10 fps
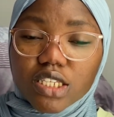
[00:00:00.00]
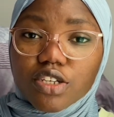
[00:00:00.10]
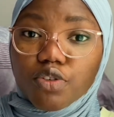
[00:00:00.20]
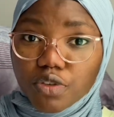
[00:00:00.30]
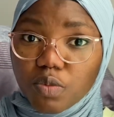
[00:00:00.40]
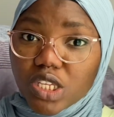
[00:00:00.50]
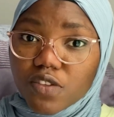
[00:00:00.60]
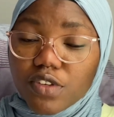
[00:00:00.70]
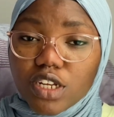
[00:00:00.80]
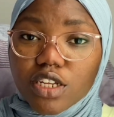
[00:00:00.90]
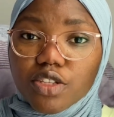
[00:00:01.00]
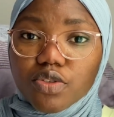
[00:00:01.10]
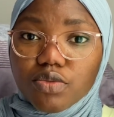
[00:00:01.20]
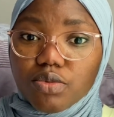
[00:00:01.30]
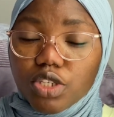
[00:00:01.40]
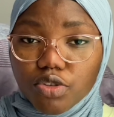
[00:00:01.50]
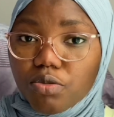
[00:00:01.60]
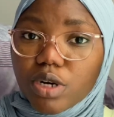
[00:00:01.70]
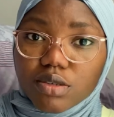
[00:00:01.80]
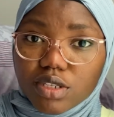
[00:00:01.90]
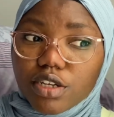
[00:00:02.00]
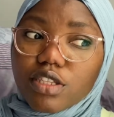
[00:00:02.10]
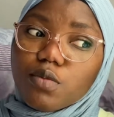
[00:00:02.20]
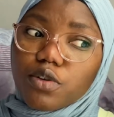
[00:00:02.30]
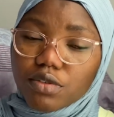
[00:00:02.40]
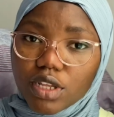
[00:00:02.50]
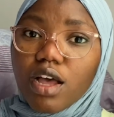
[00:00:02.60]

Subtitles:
She goes specifically into the Yoruba society because